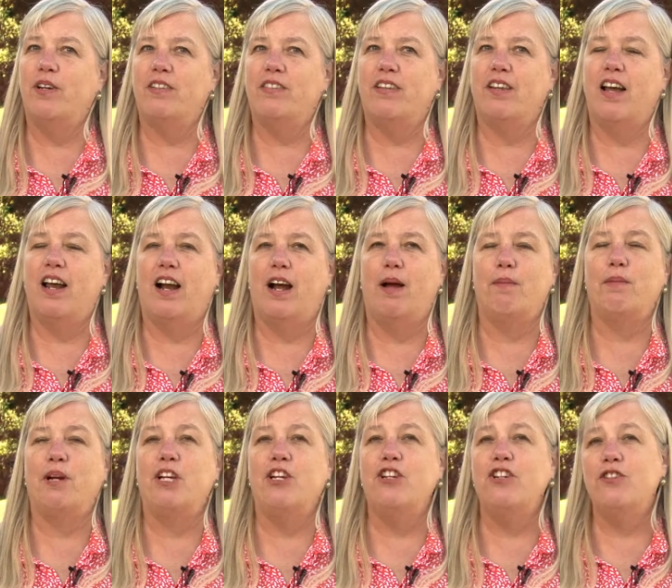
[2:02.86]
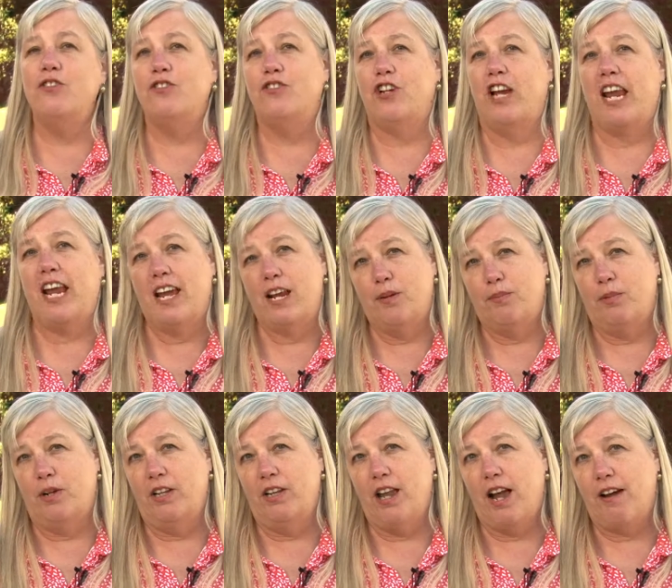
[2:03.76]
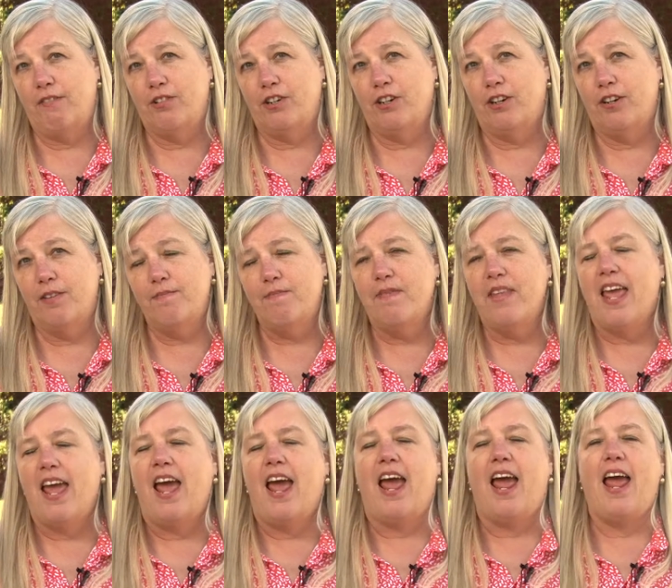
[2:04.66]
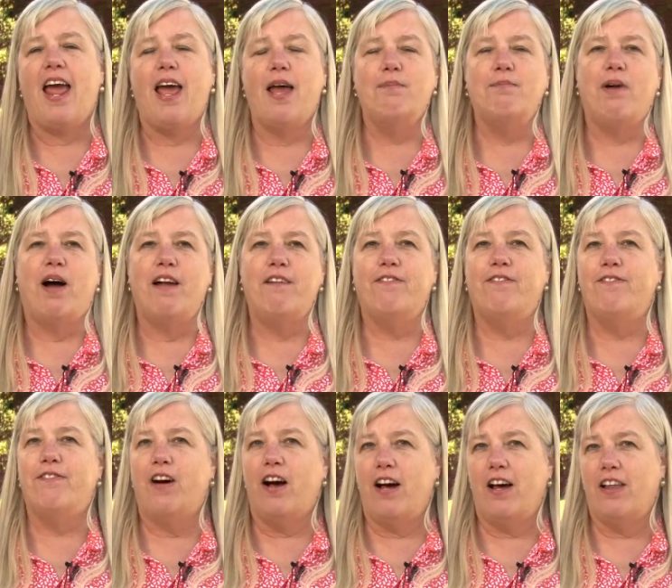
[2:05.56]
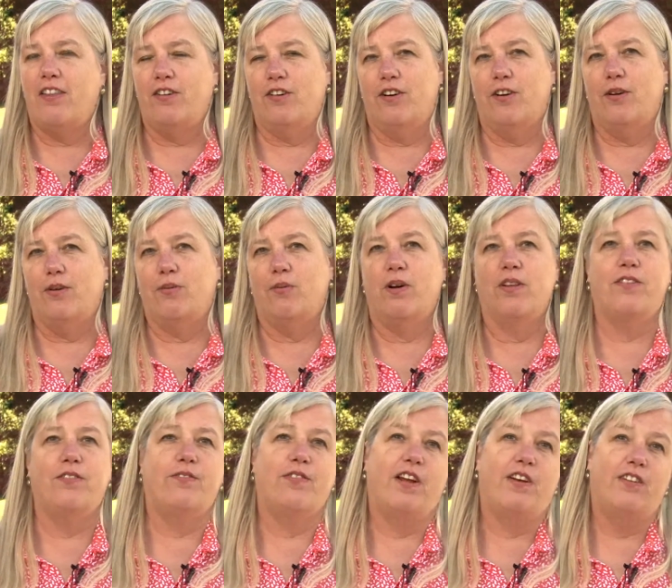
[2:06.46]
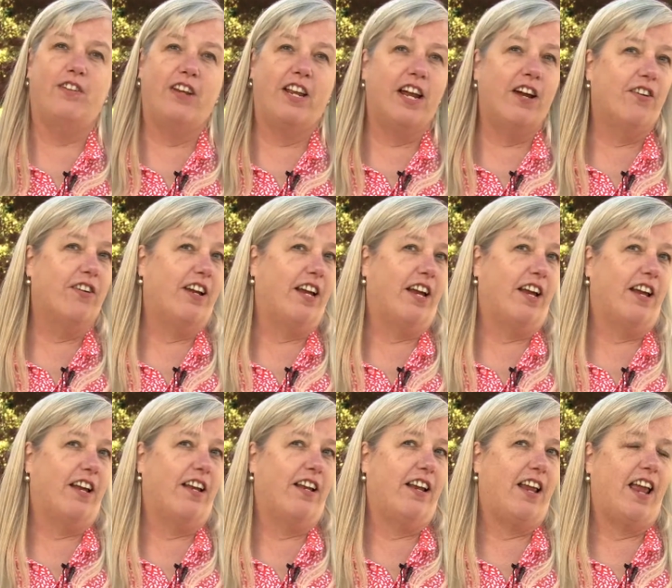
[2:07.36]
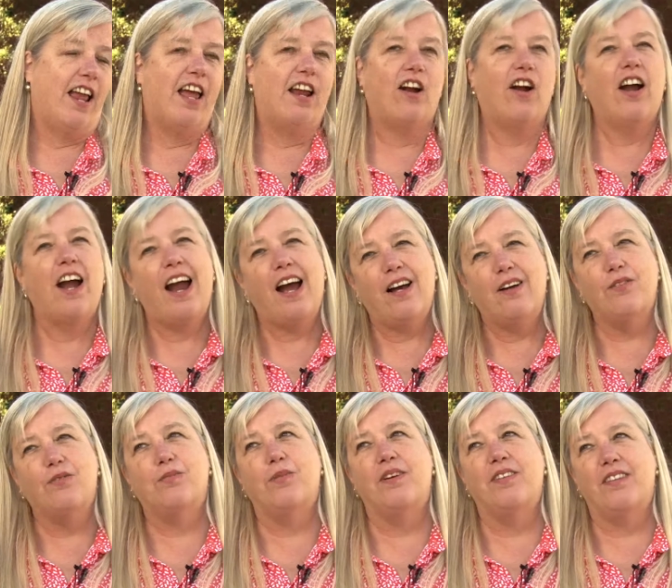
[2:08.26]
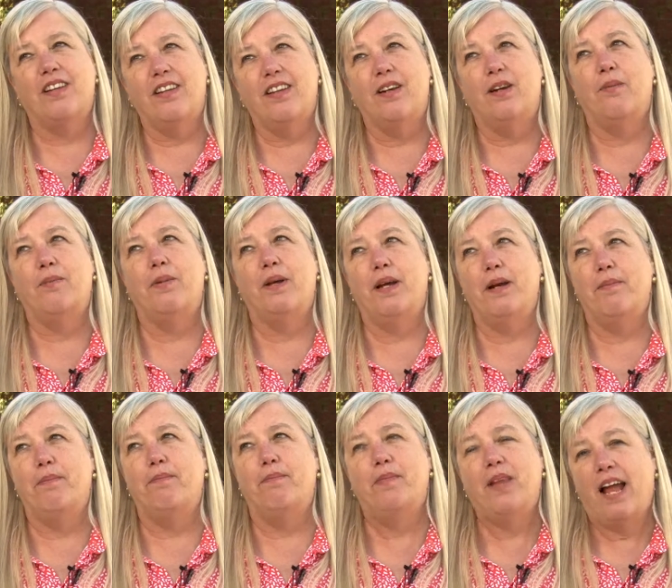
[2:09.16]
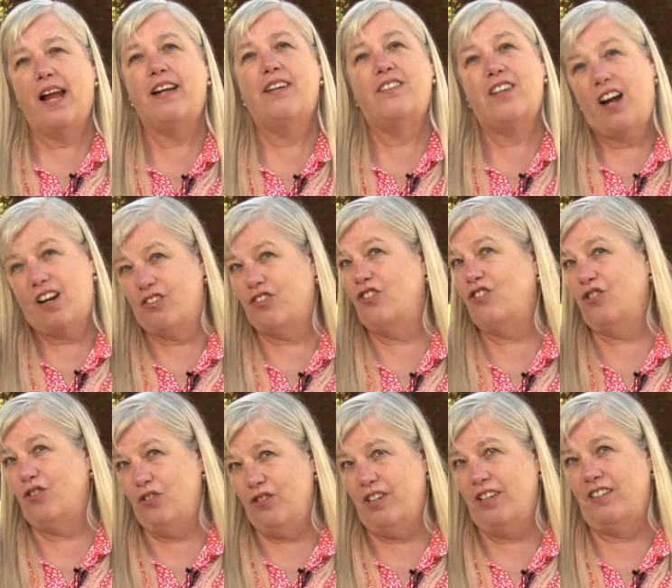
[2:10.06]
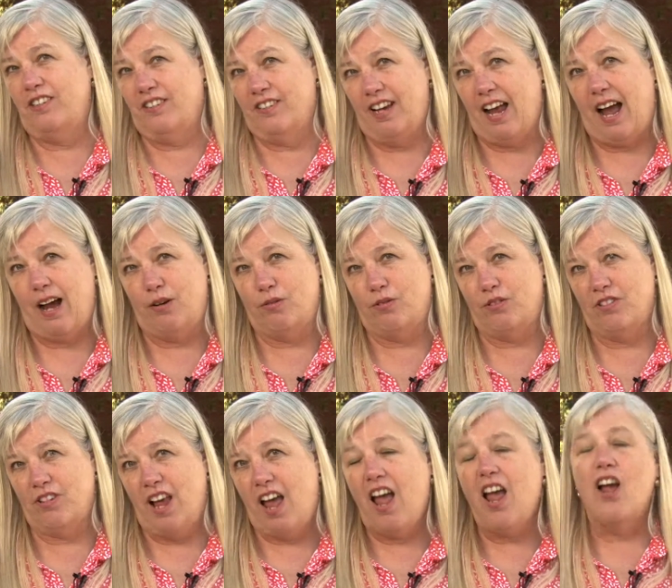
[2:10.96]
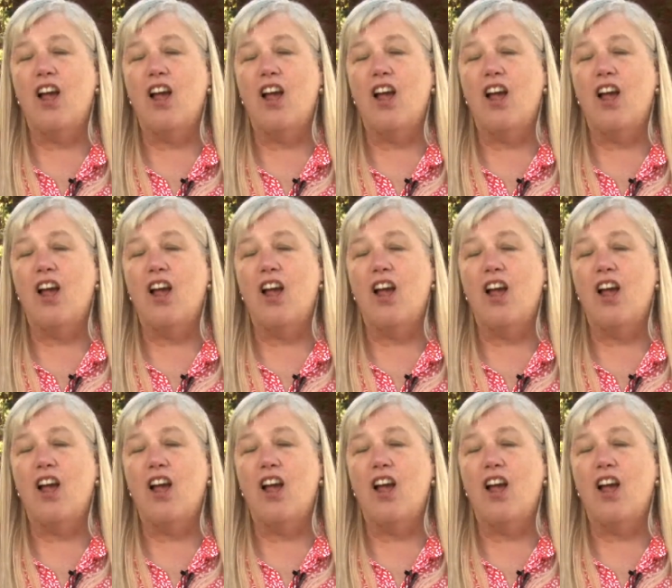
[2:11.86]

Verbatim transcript: is that I'm a huge animal lover and my father was a veterinarian, and our house was a little bit like Dr. Dolittle's house.